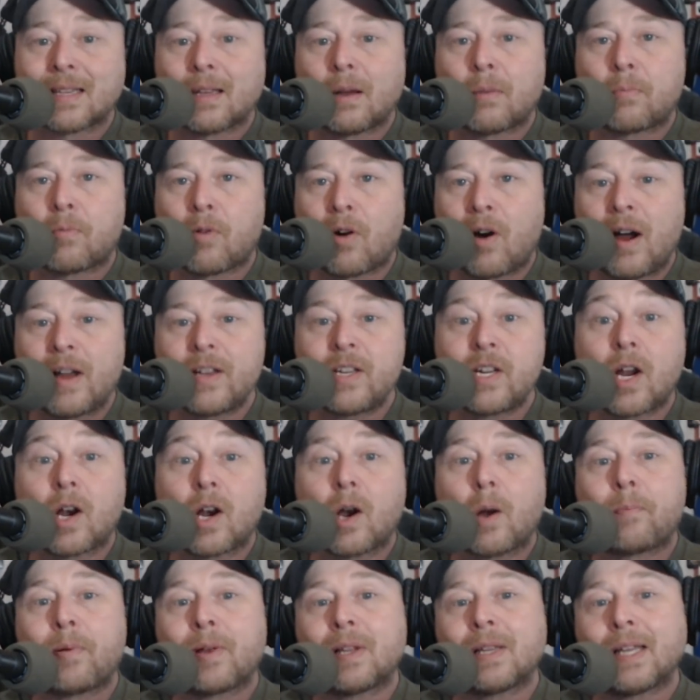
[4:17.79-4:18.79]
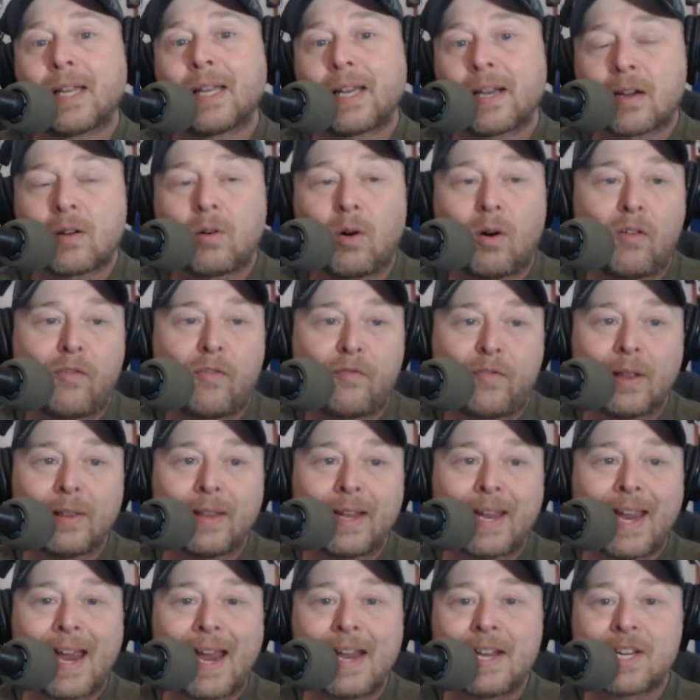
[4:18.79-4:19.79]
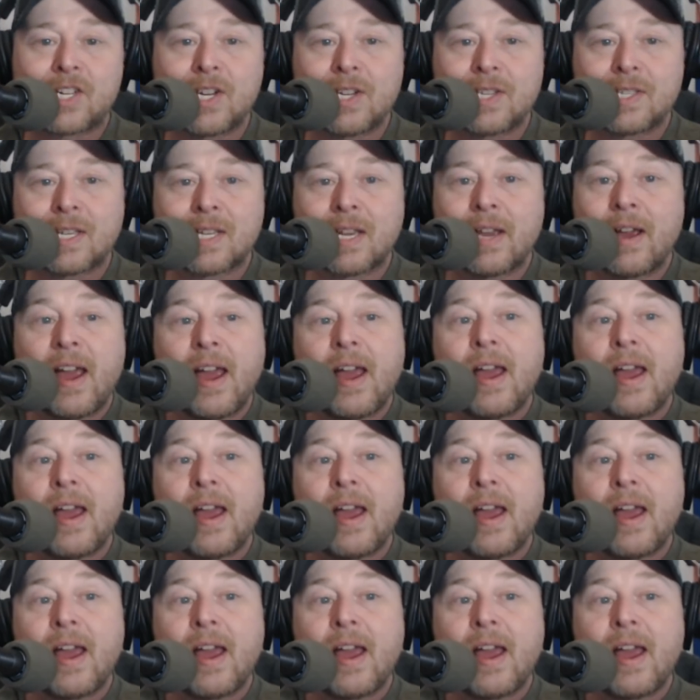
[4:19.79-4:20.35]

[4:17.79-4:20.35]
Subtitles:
LeBron, your political affiliations